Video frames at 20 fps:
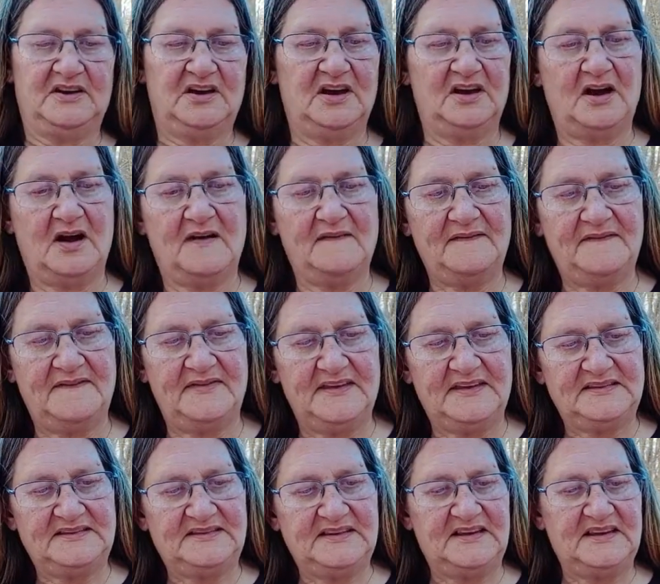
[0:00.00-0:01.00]
cut off
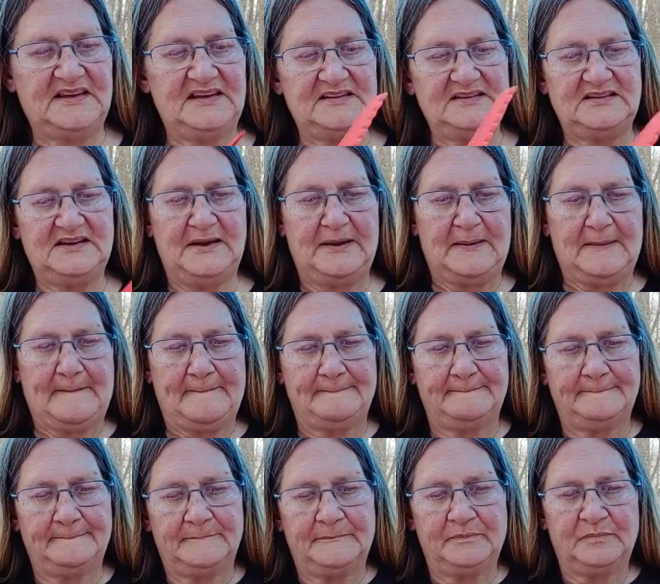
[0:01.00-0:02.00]
this end
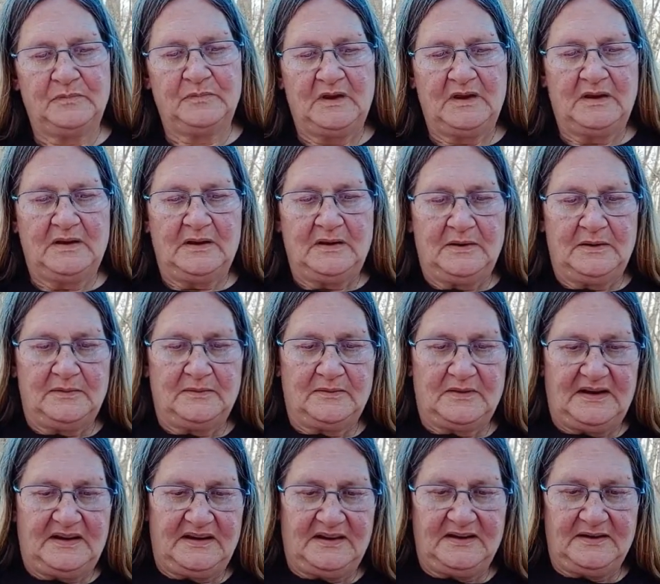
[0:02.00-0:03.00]

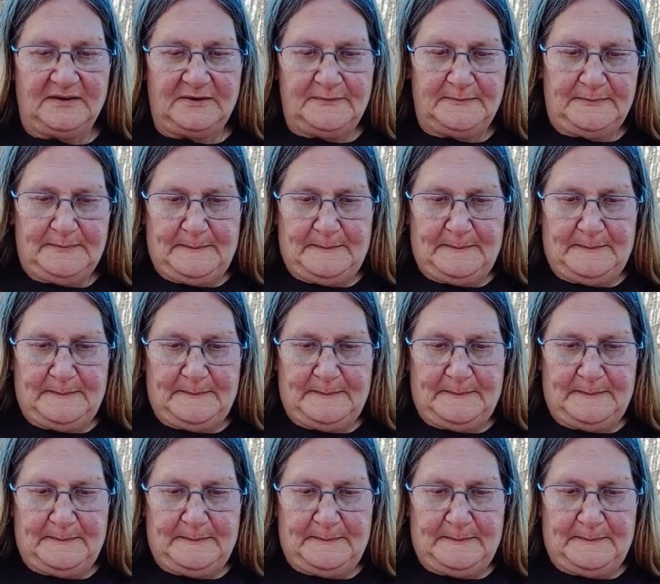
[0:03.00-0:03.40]
right here.